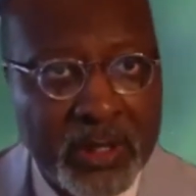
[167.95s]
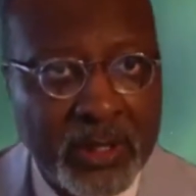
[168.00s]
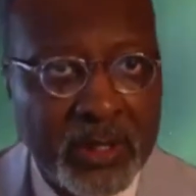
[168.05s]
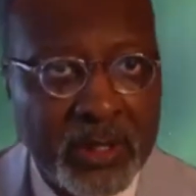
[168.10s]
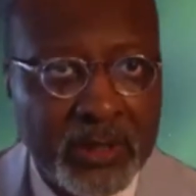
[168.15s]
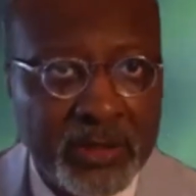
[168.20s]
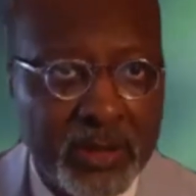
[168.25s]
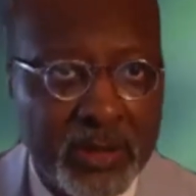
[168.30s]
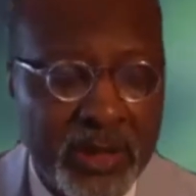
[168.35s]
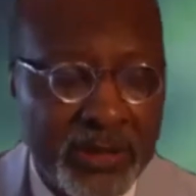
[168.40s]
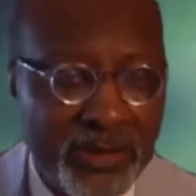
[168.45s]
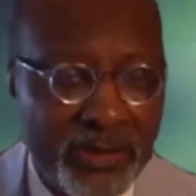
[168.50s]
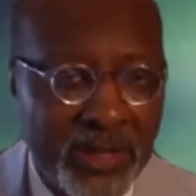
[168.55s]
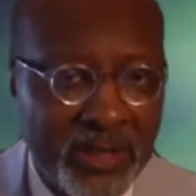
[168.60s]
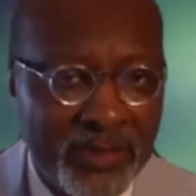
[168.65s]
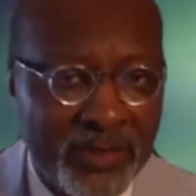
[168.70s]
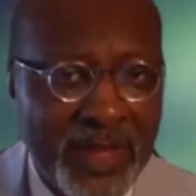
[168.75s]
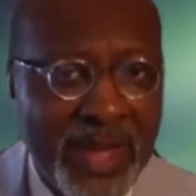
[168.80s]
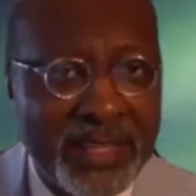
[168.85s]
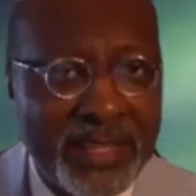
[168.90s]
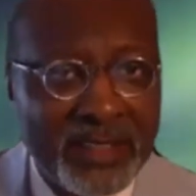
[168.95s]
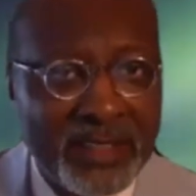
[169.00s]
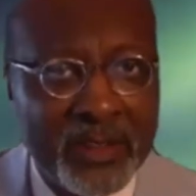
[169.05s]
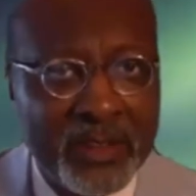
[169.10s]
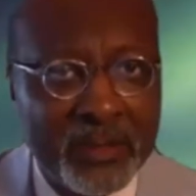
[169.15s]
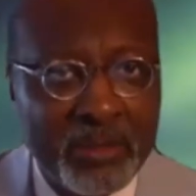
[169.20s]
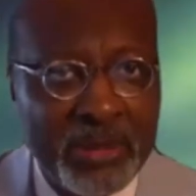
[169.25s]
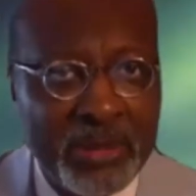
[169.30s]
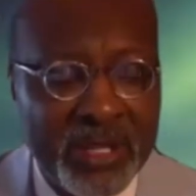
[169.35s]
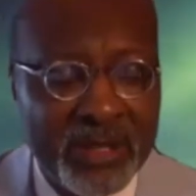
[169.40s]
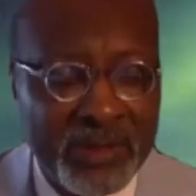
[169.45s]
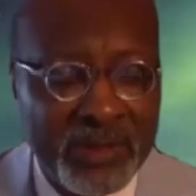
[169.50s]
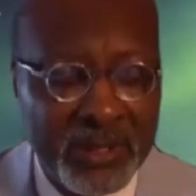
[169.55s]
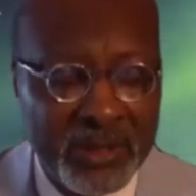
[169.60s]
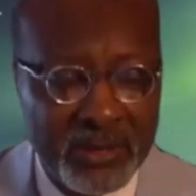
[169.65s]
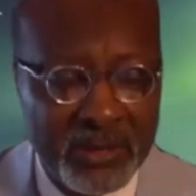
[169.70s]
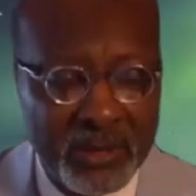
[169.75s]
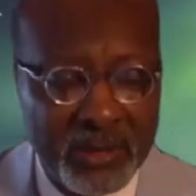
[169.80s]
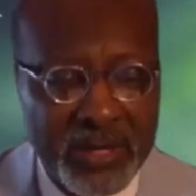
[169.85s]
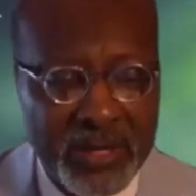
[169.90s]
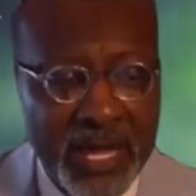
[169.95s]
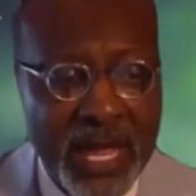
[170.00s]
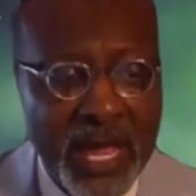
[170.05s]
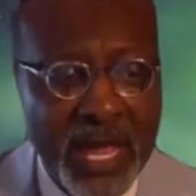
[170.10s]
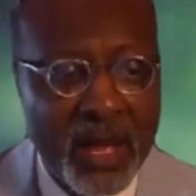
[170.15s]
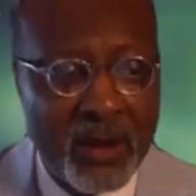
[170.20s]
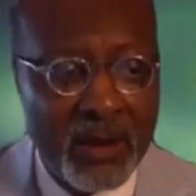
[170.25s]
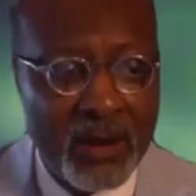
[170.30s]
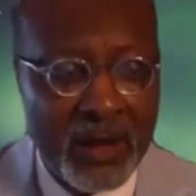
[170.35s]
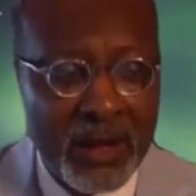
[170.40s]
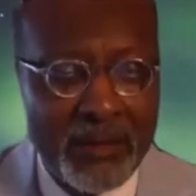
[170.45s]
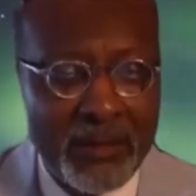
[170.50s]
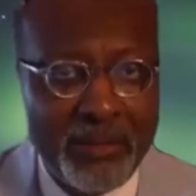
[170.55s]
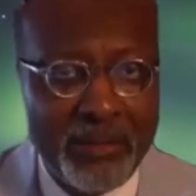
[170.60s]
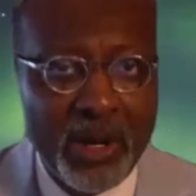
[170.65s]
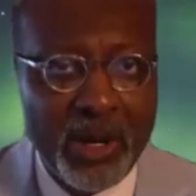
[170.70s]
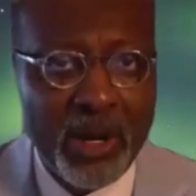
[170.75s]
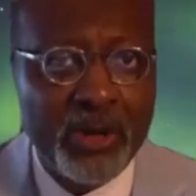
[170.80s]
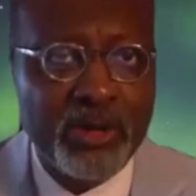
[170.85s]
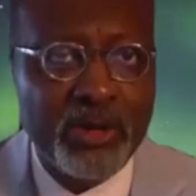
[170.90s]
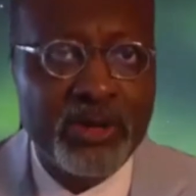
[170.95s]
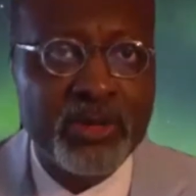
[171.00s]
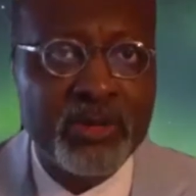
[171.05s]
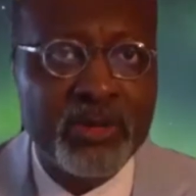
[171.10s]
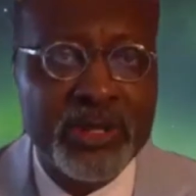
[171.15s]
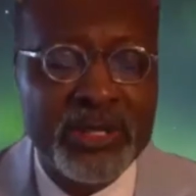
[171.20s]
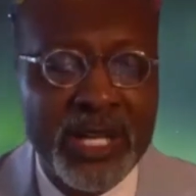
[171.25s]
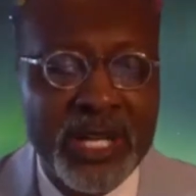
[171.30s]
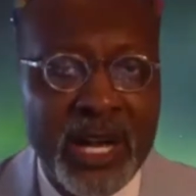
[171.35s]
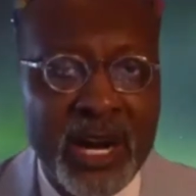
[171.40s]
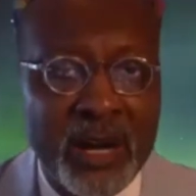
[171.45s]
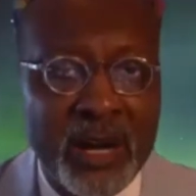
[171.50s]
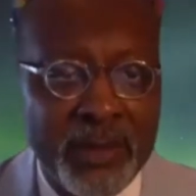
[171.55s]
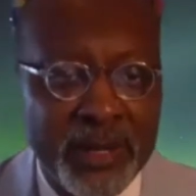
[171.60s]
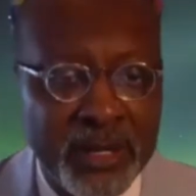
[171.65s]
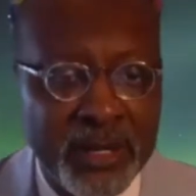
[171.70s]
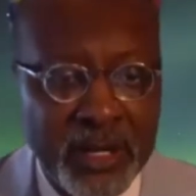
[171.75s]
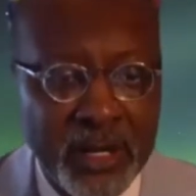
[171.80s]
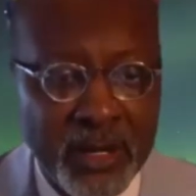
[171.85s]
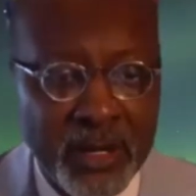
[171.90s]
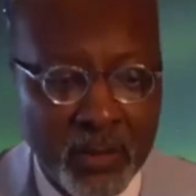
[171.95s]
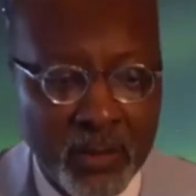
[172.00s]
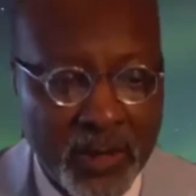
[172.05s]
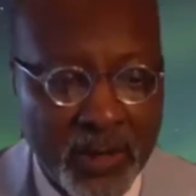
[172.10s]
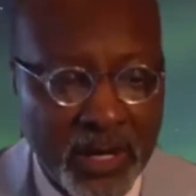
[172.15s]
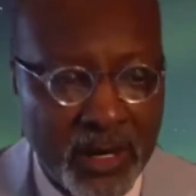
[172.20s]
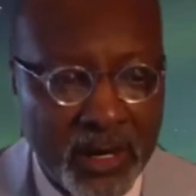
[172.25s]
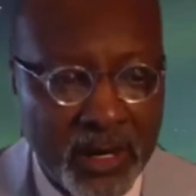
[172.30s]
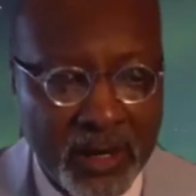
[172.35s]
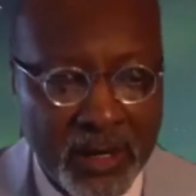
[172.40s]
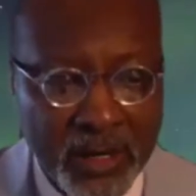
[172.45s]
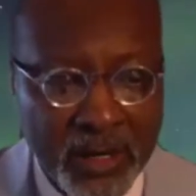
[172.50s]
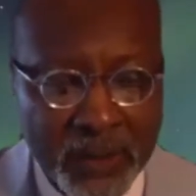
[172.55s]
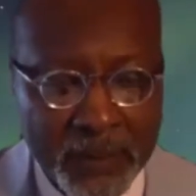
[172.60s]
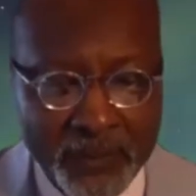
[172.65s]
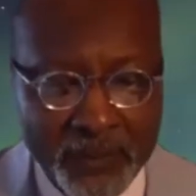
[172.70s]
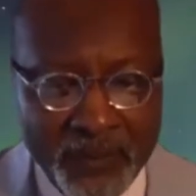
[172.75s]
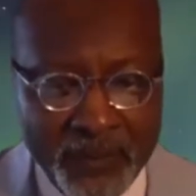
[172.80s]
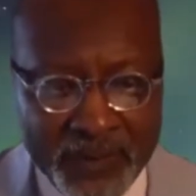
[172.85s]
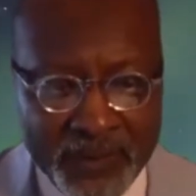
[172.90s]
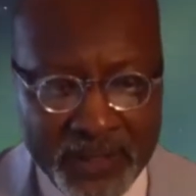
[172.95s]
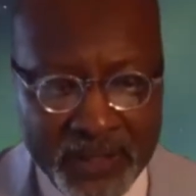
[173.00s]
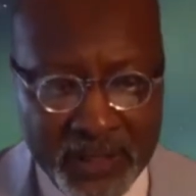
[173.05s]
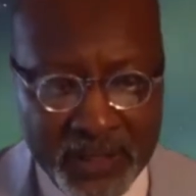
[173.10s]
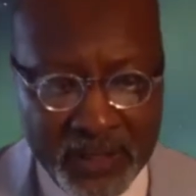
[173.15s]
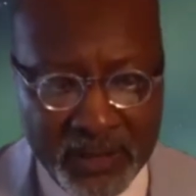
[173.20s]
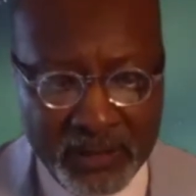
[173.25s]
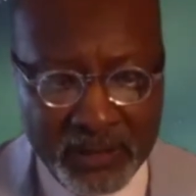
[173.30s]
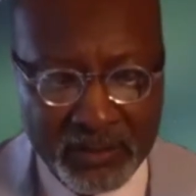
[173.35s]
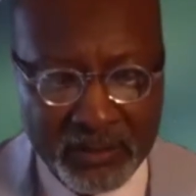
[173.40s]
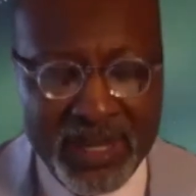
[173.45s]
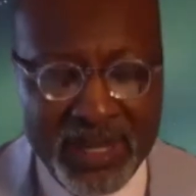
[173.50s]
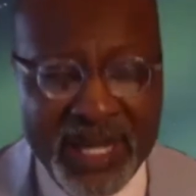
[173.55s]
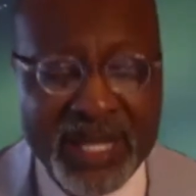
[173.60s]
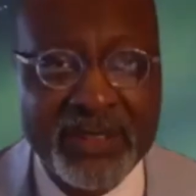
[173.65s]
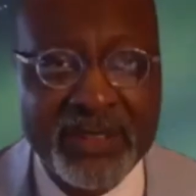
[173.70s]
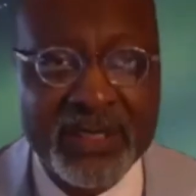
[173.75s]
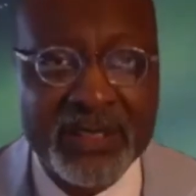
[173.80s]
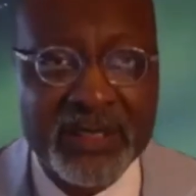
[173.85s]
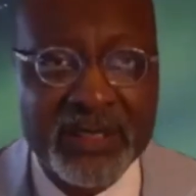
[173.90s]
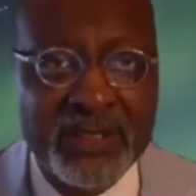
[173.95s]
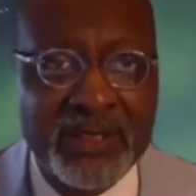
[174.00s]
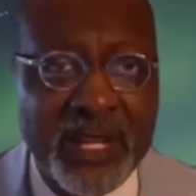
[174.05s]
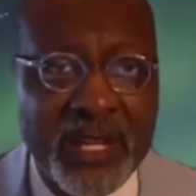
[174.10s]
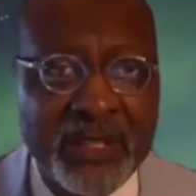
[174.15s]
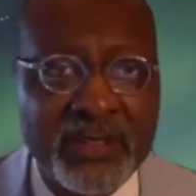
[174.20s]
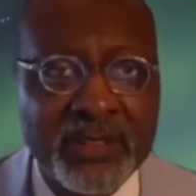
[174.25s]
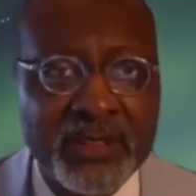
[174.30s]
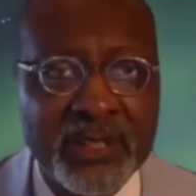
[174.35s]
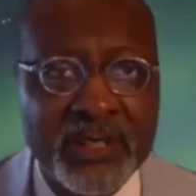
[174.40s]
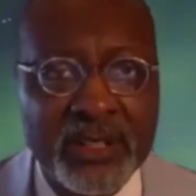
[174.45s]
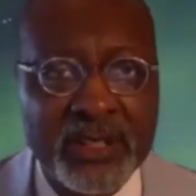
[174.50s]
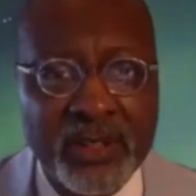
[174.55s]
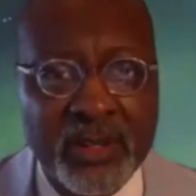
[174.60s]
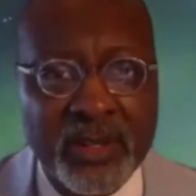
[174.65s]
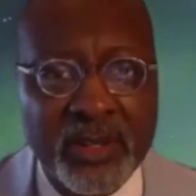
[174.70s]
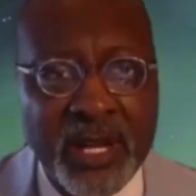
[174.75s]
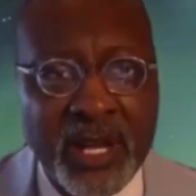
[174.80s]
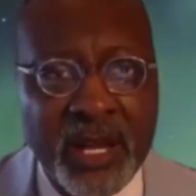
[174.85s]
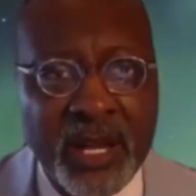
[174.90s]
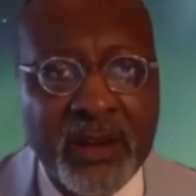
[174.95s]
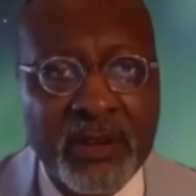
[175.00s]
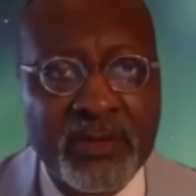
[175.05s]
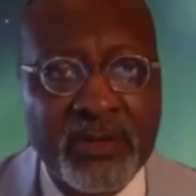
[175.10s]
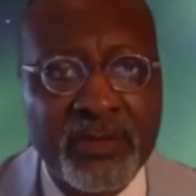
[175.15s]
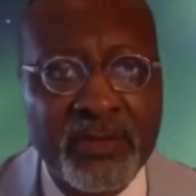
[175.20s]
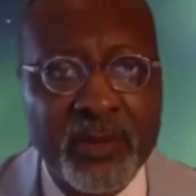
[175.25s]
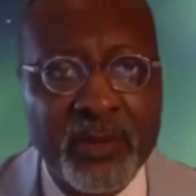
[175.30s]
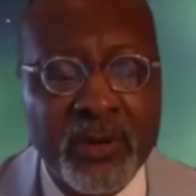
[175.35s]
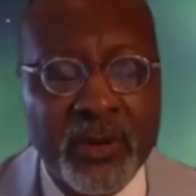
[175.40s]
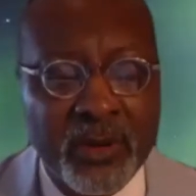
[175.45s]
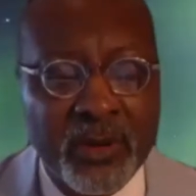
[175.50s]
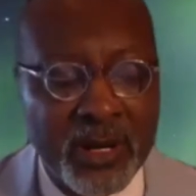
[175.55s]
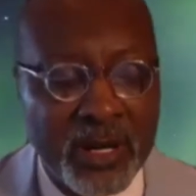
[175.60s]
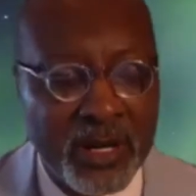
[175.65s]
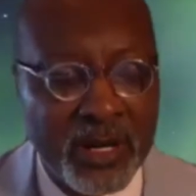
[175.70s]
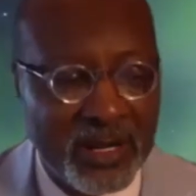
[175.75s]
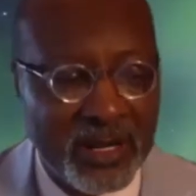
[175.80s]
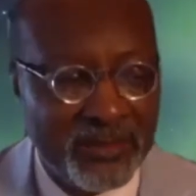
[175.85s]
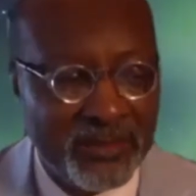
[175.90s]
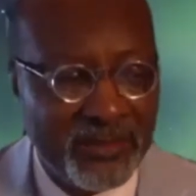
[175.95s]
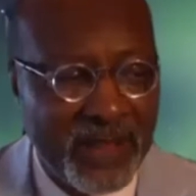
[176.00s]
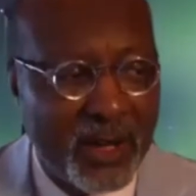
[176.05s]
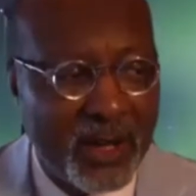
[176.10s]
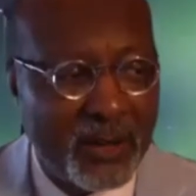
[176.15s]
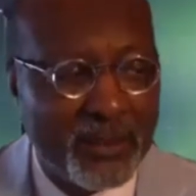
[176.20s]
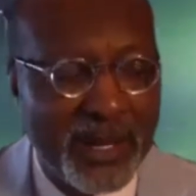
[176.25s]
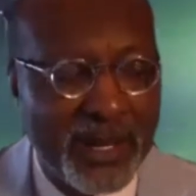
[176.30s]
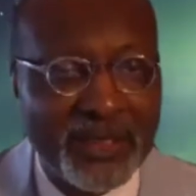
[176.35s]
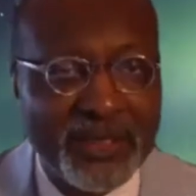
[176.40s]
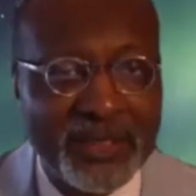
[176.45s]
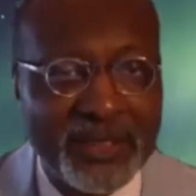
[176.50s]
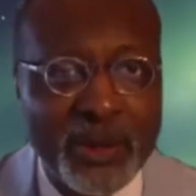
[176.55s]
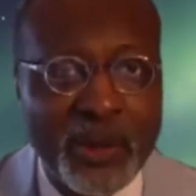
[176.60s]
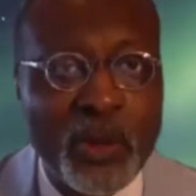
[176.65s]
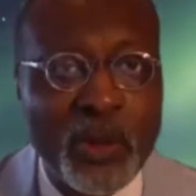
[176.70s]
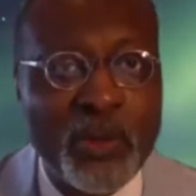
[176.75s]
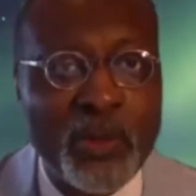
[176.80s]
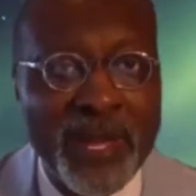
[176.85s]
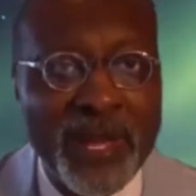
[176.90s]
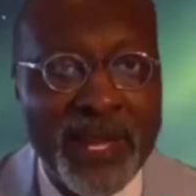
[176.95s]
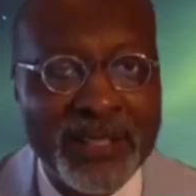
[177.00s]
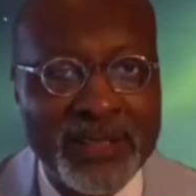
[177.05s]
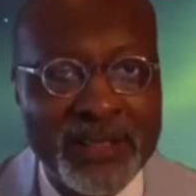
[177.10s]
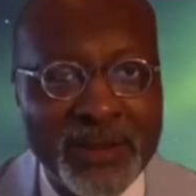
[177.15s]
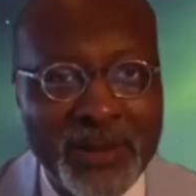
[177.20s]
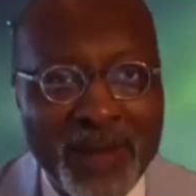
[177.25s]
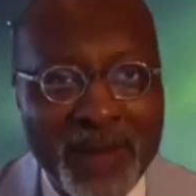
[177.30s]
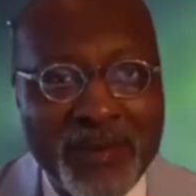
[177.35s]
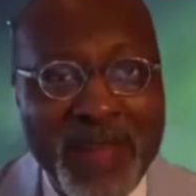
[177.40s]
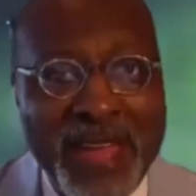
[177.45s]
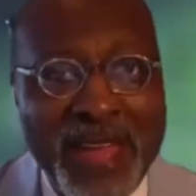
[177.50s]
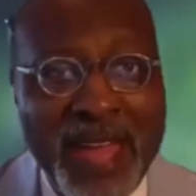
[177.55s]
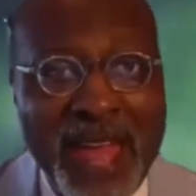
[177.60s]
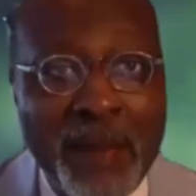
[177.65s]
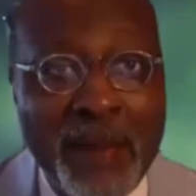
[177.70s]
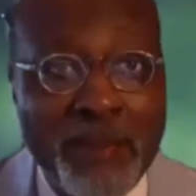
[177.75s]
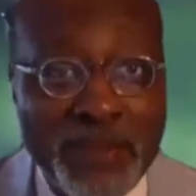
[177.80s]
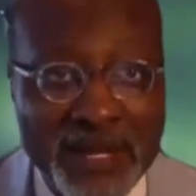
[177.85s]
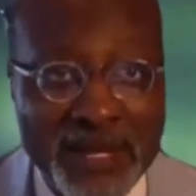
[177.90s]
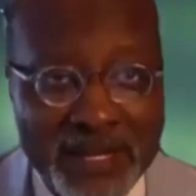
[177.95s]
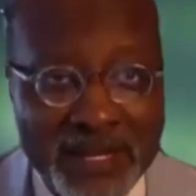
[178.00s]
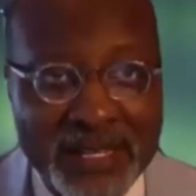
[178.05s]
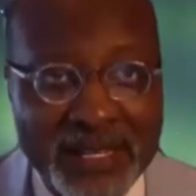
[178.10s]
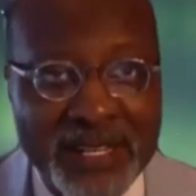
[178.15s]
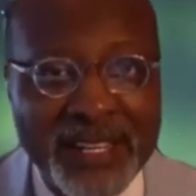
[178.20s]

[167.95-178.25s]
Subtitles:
So I think that's the pivot. So now, post-retirement, where the basic necessities are cared for, I found my soulmate, so I'm happy.